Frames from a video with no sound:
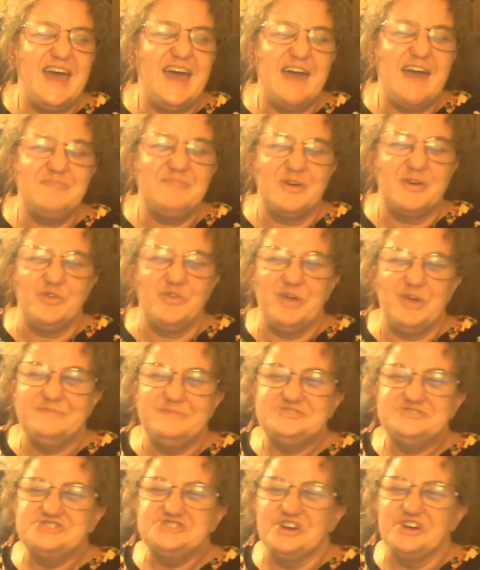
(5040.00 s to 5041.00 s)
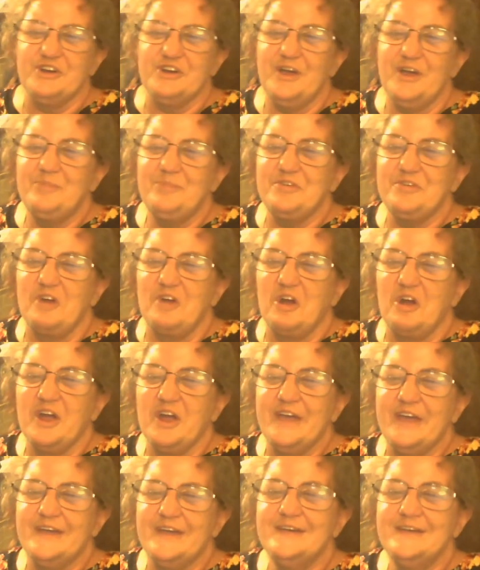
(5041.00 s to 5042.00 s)
have my cream and sugar. I'm
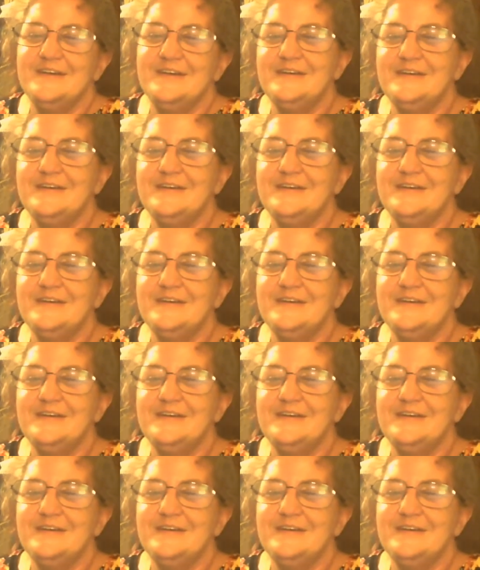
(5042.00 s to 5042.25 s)
sorry.